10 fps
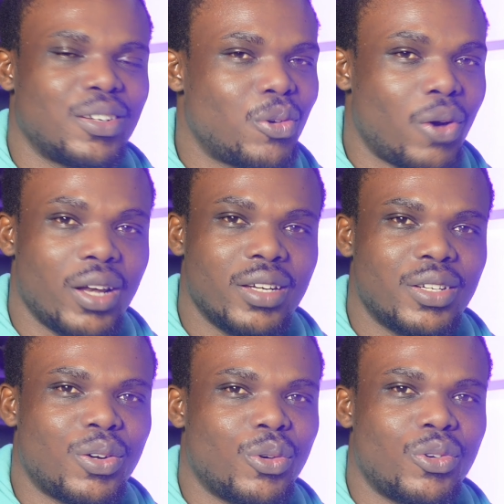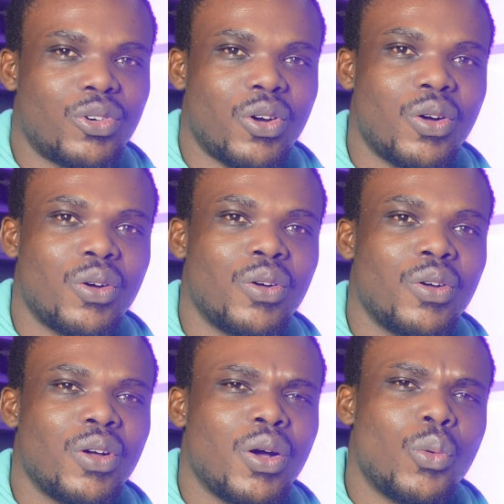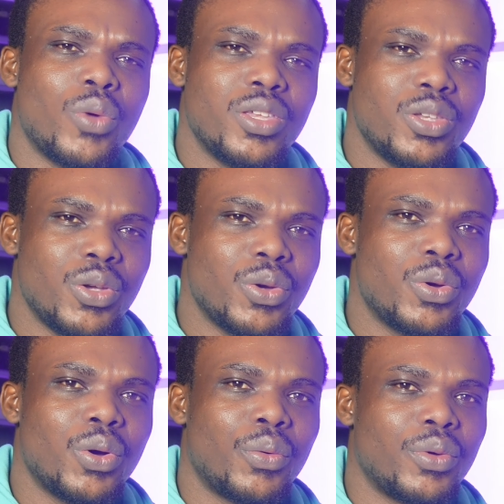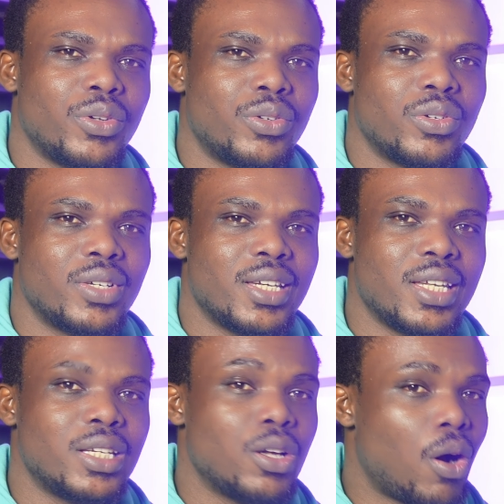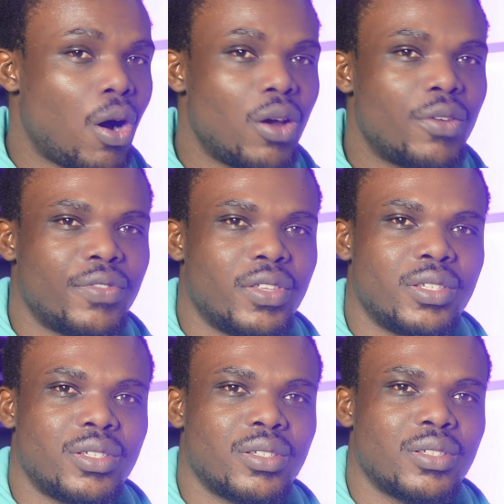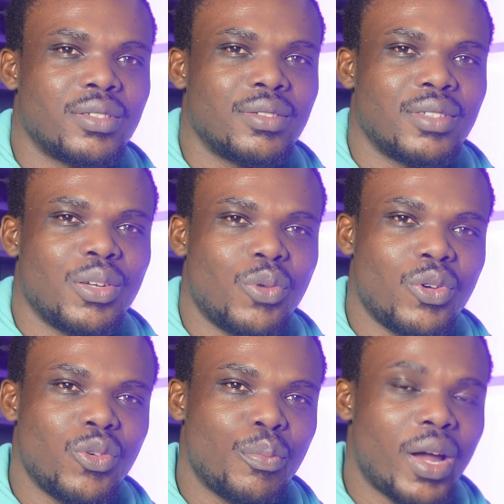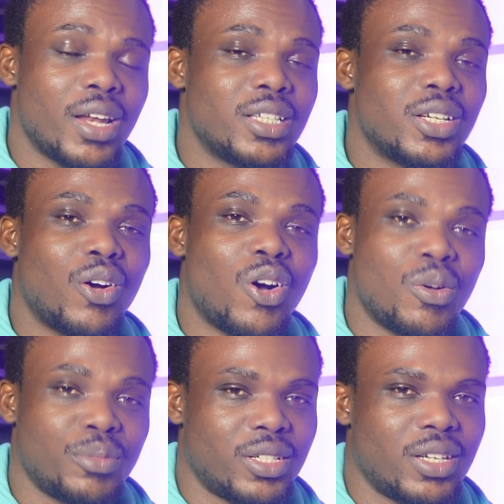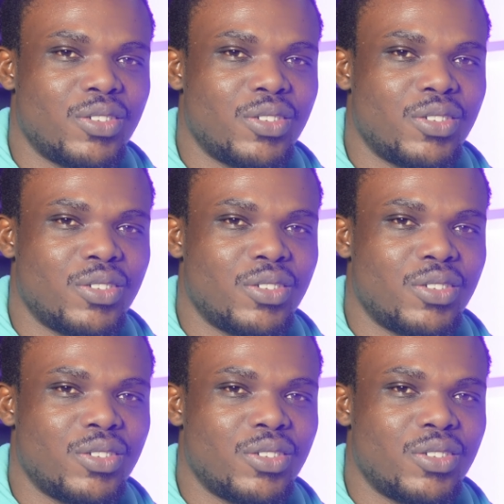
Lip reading: quality control, we knew we'd need all of this when we manage our homestead